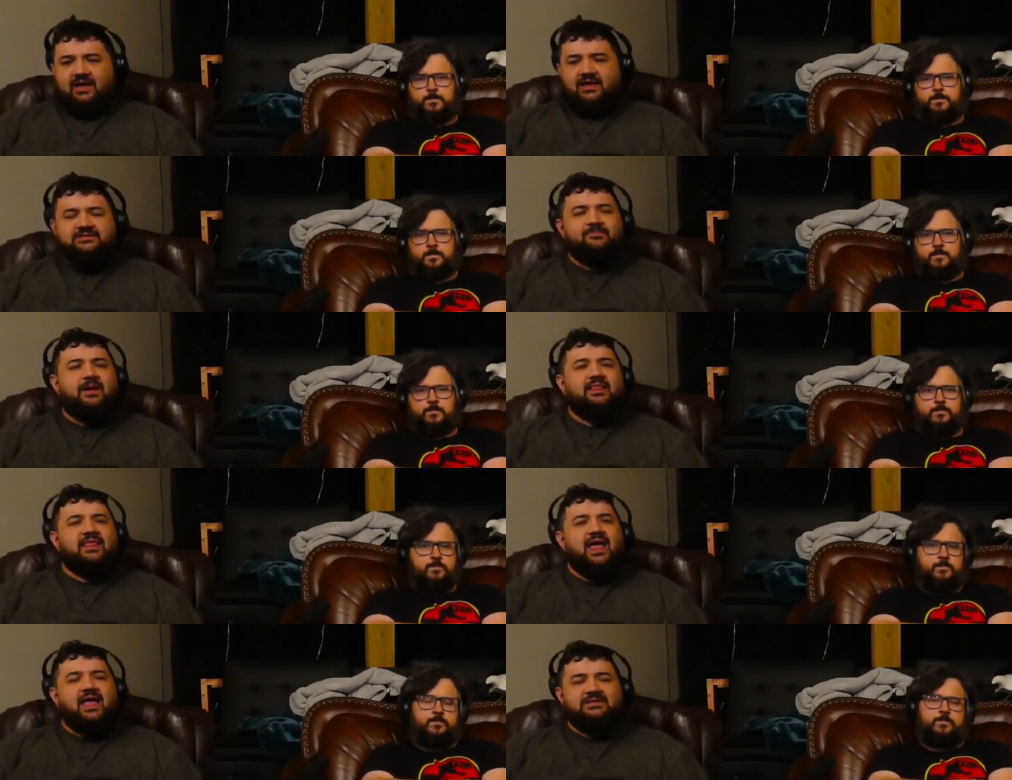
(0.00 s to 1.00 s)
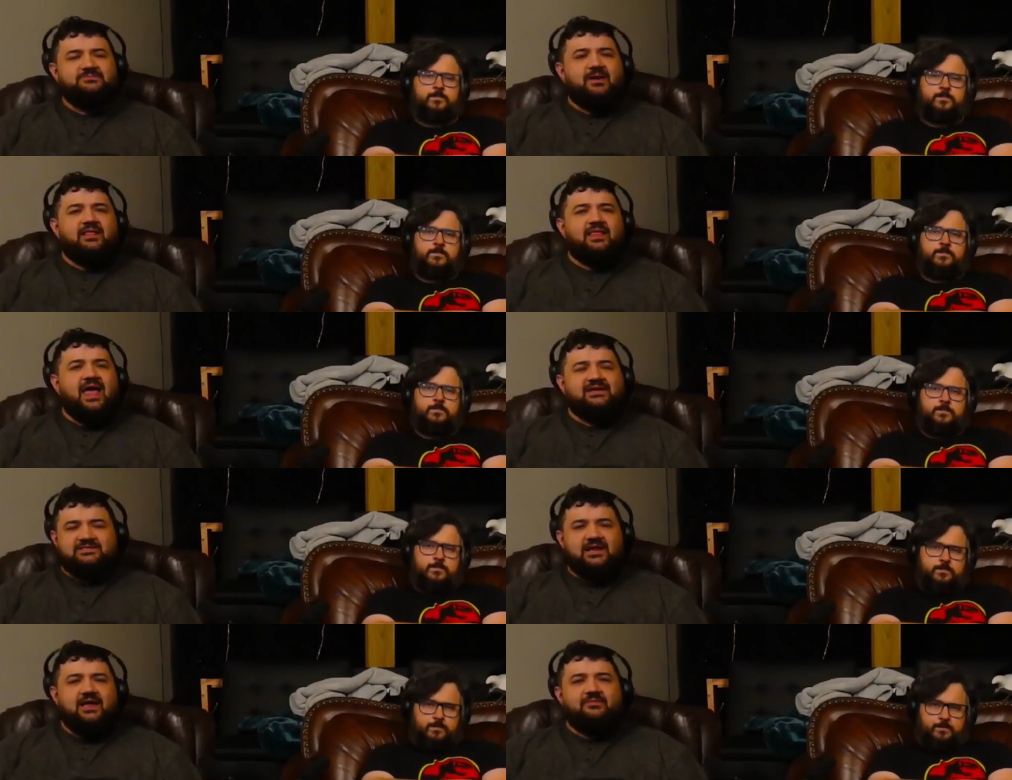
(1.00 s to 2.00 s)
Speaker 1: it's my, la it's my
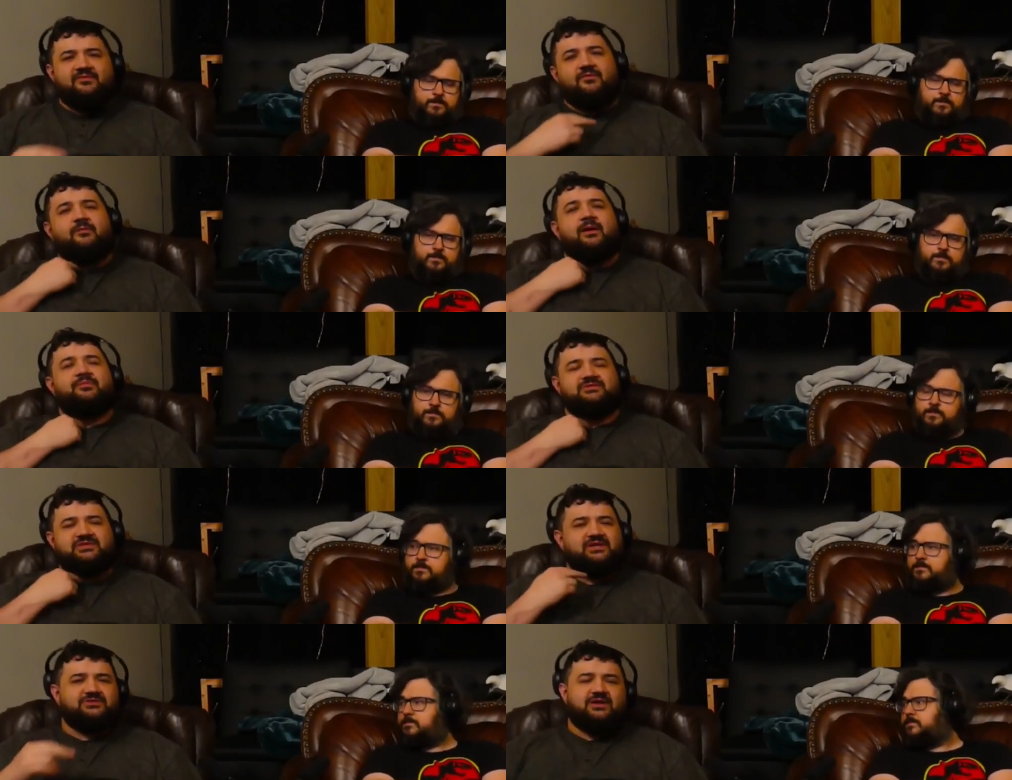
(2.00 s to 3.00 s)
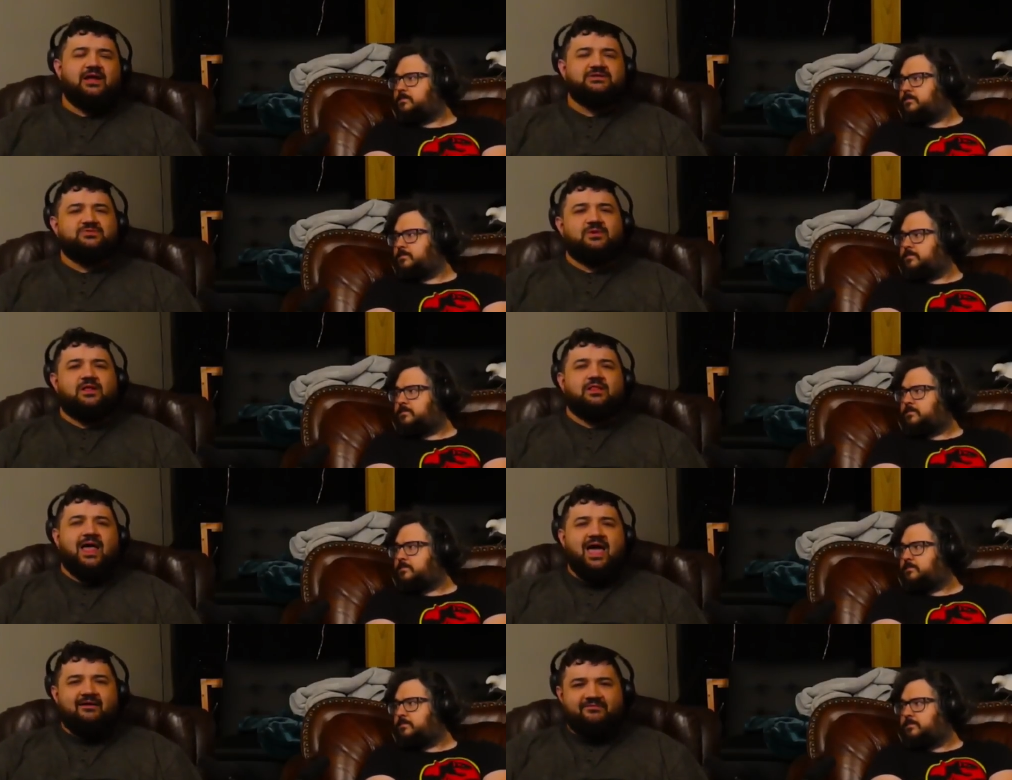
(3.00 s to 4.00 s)
last night before my procedure, and I just want to
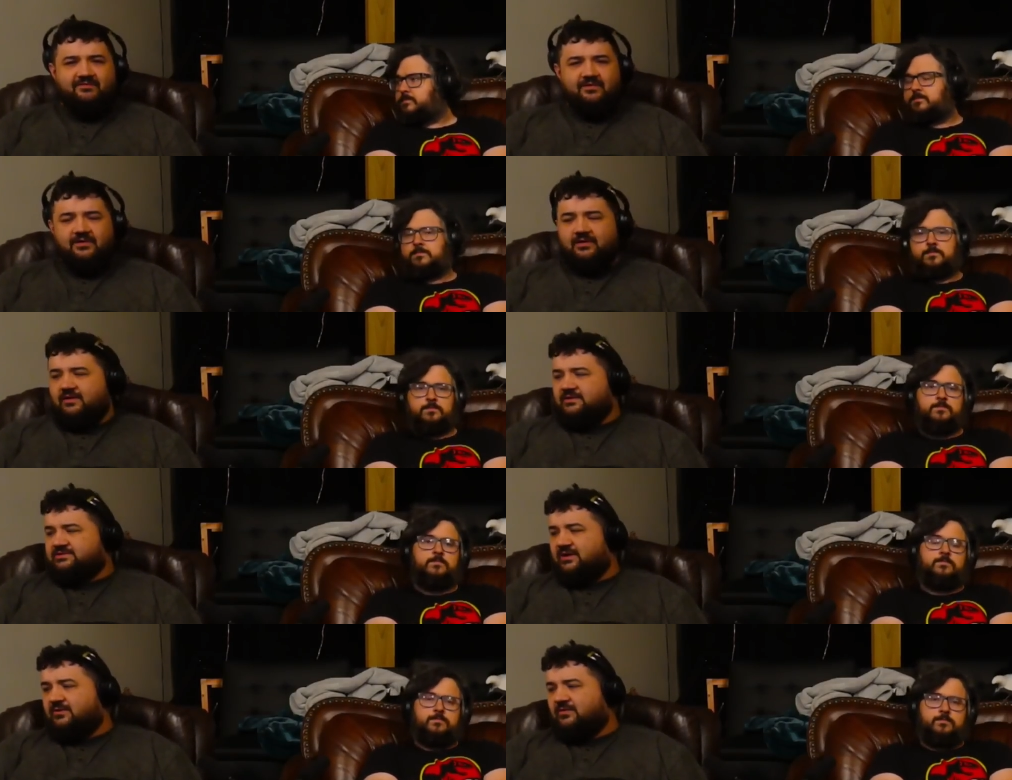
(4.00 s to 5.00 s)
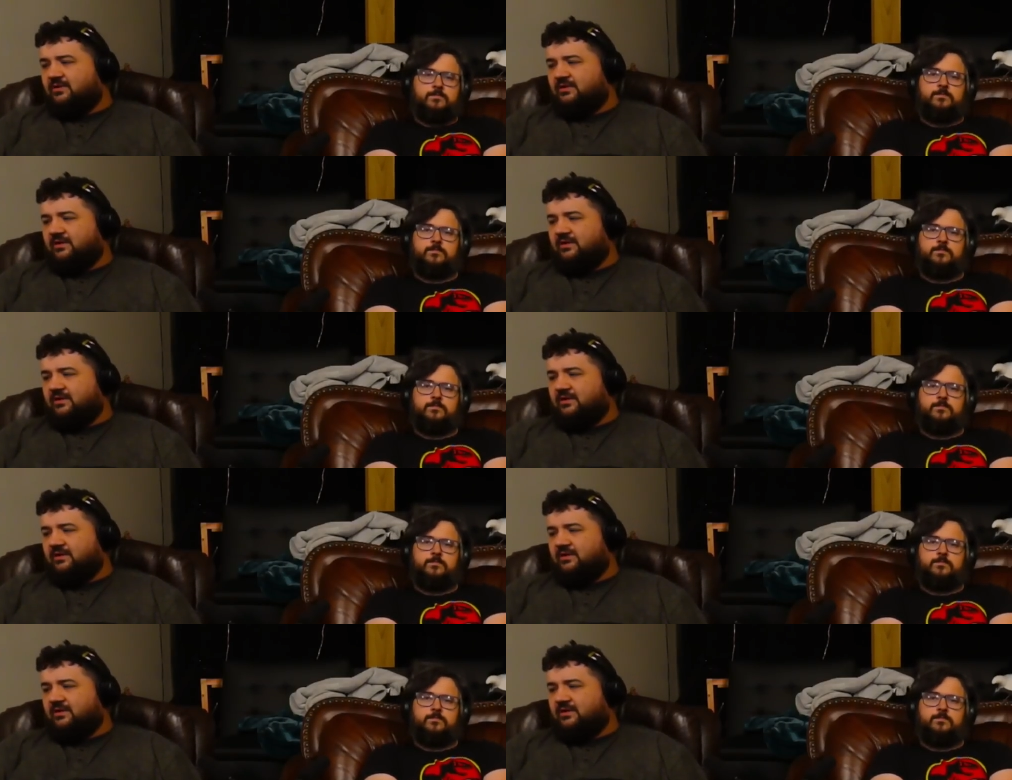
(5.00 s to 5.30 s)
laugh. So,